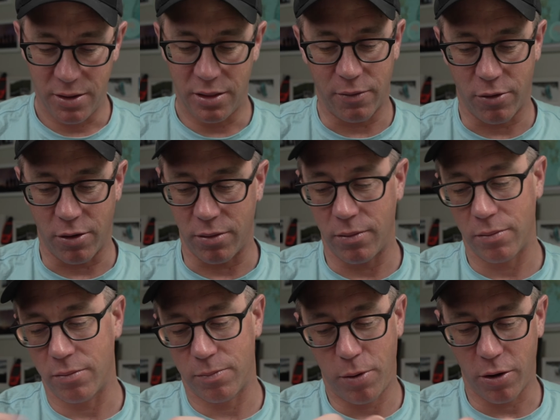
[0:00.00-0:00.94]
They've got
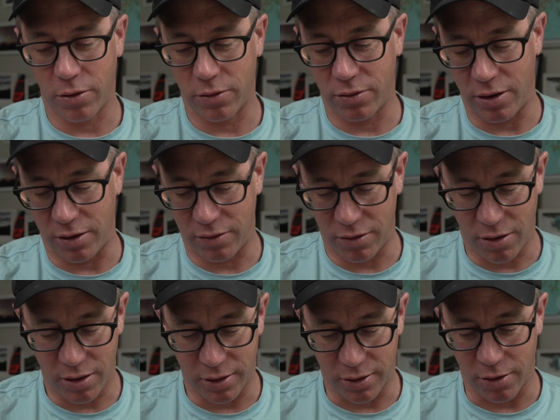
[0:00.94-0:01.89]
pockets on each
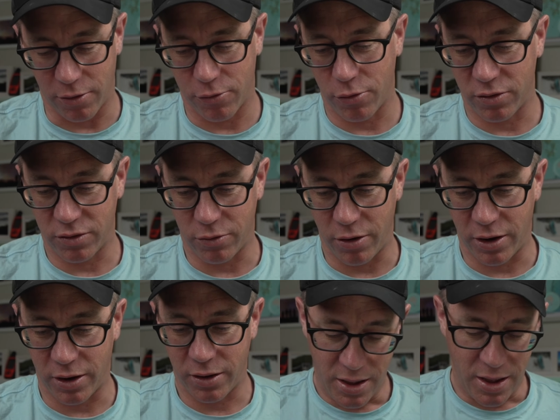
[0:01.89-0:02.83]
side, they've got a
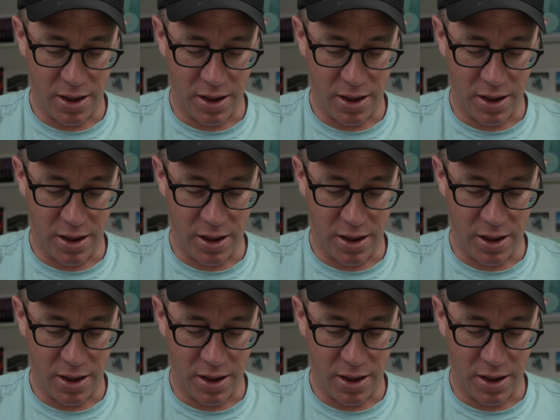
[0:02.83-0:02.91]
drawstring,